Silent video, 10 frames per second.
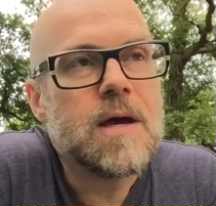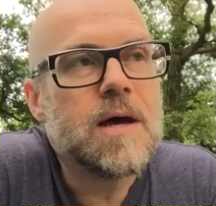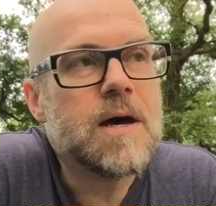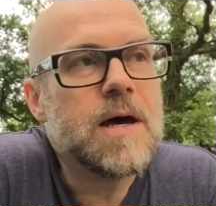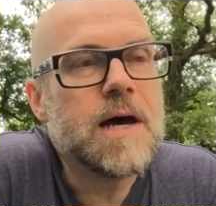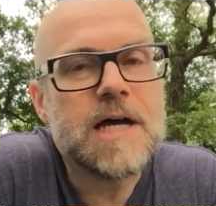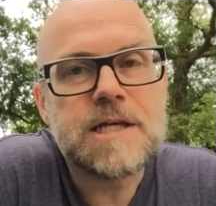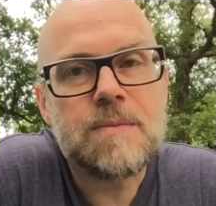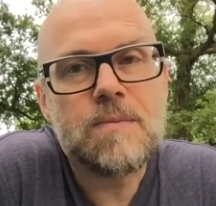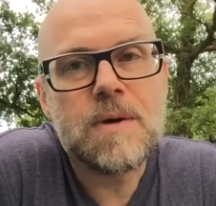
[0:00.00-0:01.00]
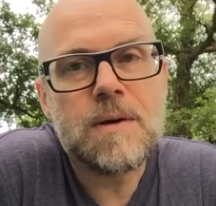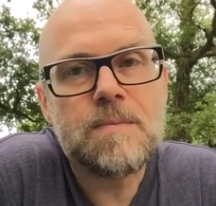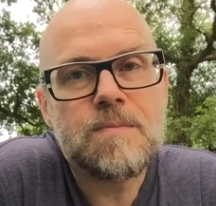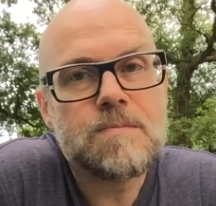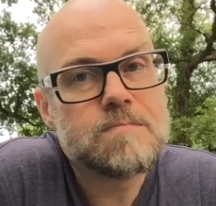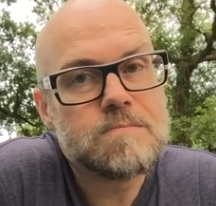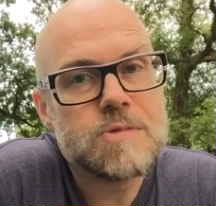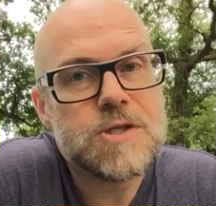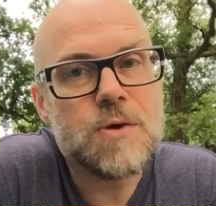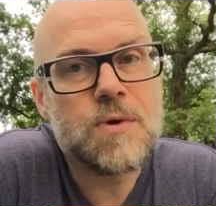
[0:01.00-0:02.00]
As I'm
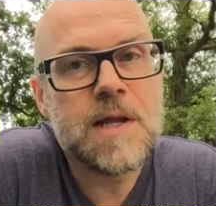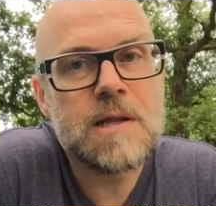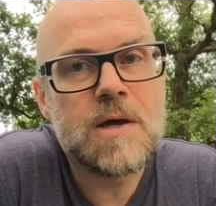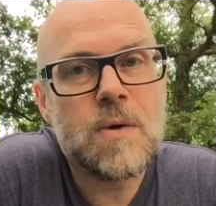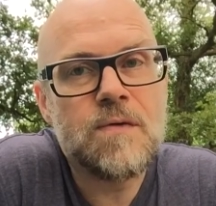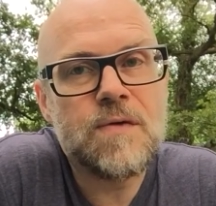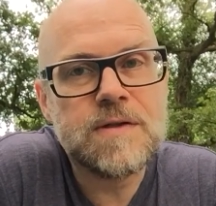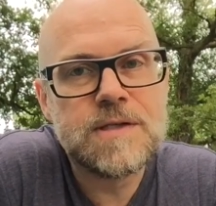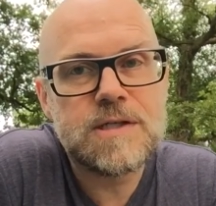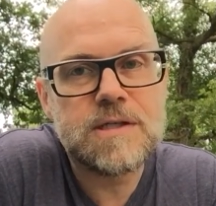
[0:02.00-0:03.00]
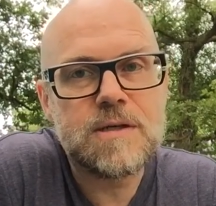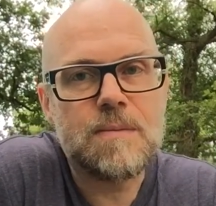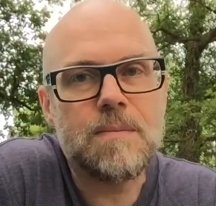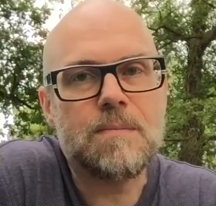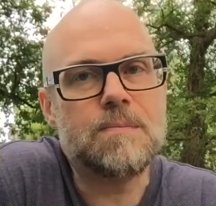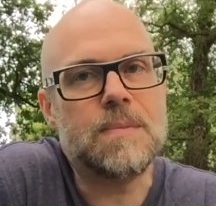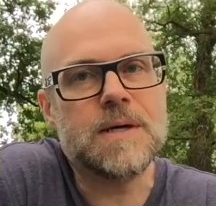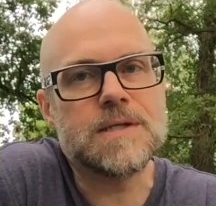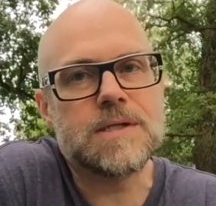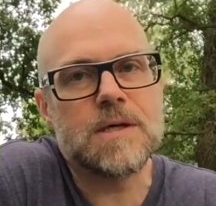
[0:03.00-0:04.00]
still running low on funds,
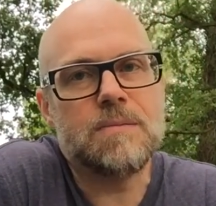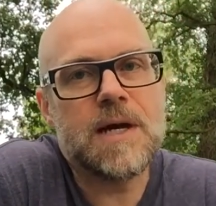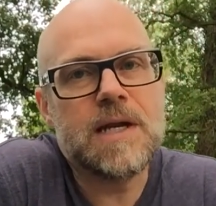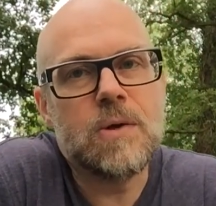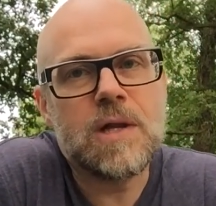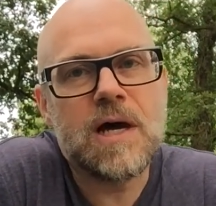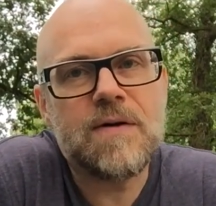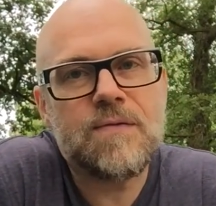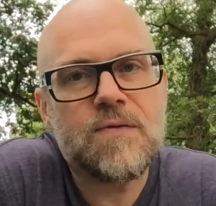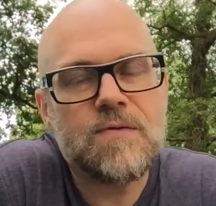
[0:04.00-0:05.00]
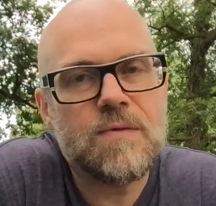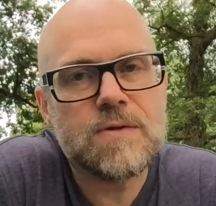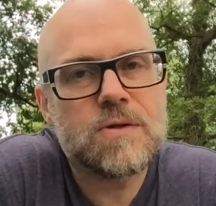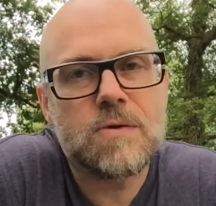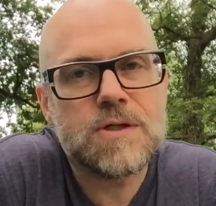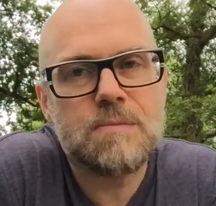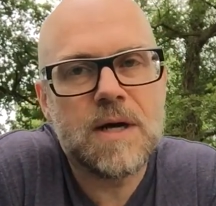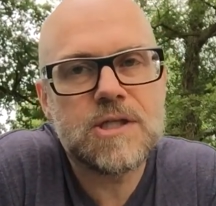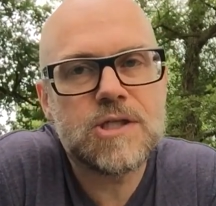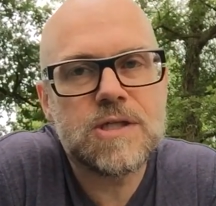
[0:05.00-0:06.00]
but my new life won't cost
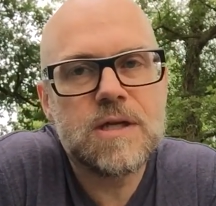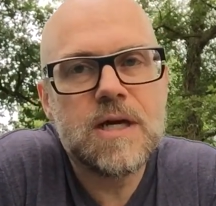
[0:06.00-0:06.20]
much,